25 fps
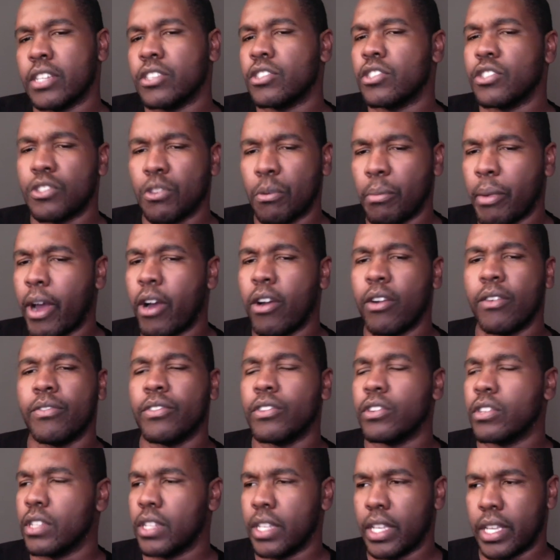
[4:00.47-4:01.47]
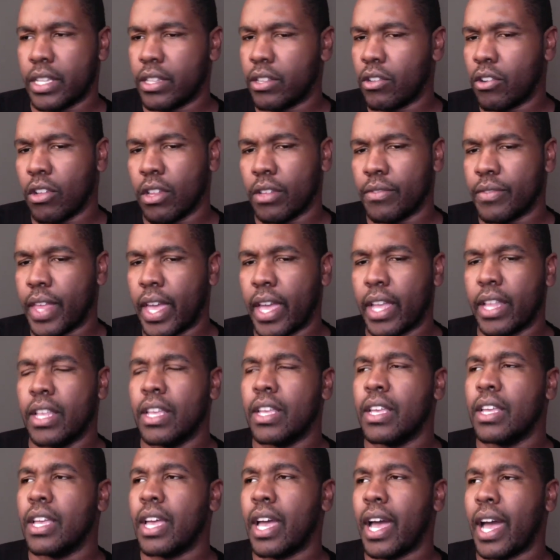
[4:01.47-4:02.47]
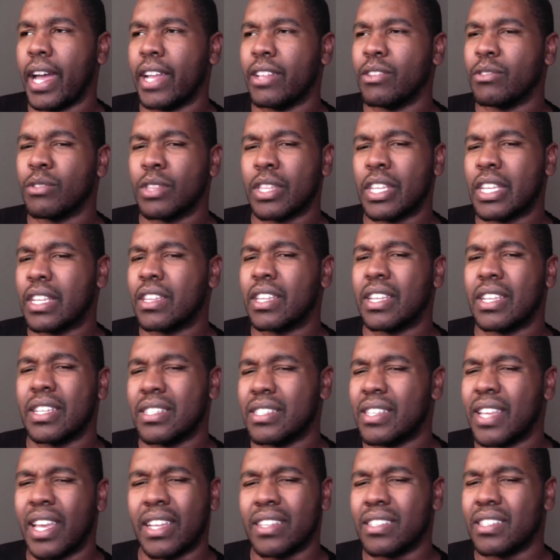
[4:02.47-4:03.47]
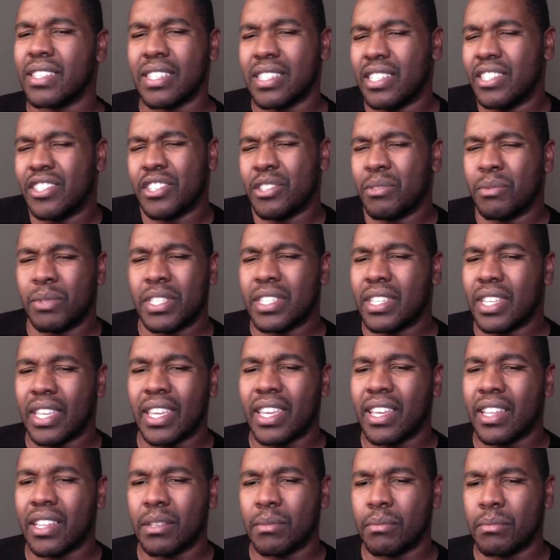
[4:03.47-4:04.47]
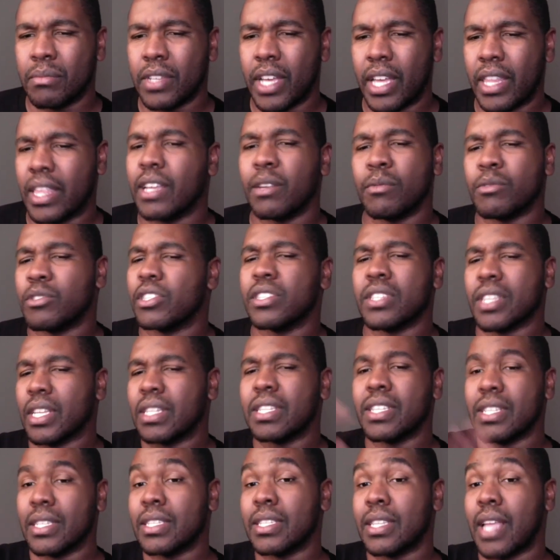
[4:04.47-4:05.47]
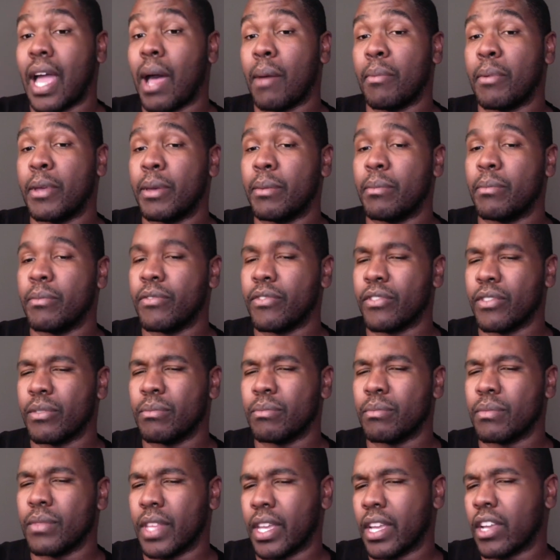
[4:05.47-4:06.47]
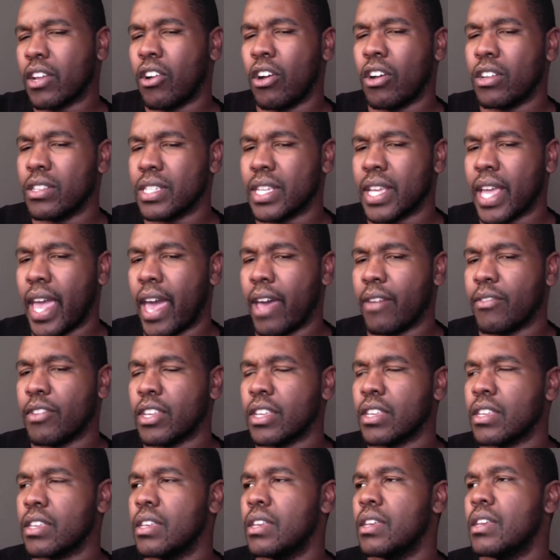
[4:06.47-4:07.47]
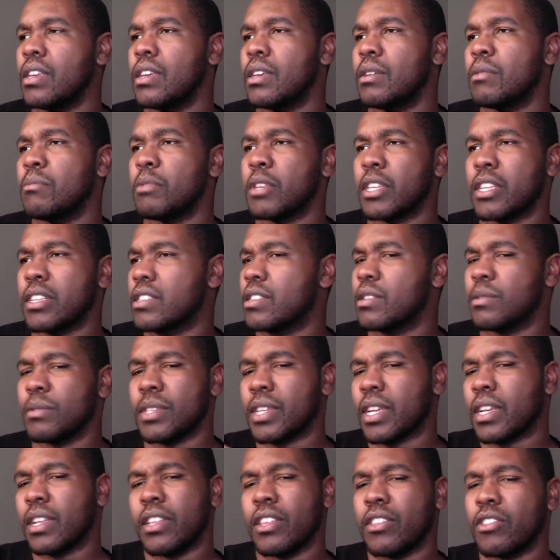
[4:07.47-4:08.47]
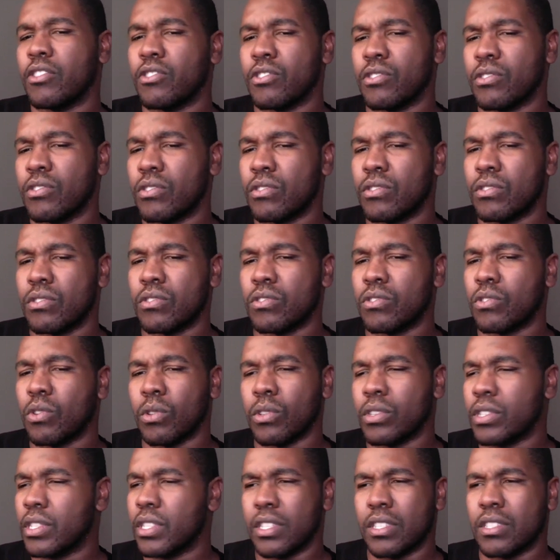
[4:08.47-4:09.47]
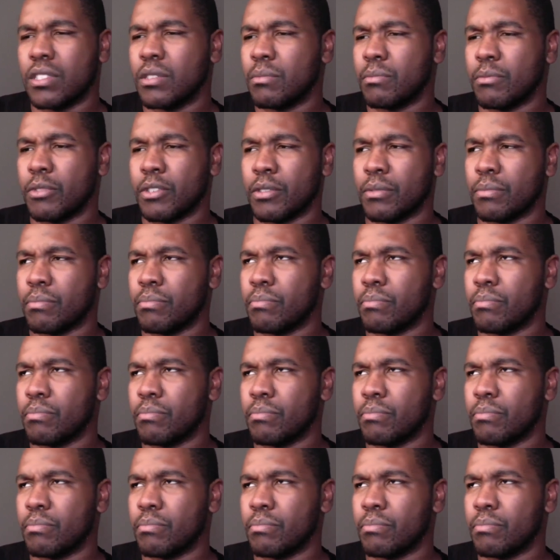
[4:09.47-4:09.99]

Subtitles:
she's so powerful and all of that. I don't think the intent initially was to kill him. I think it was just to stop him from causing havoc, because there was another solar system or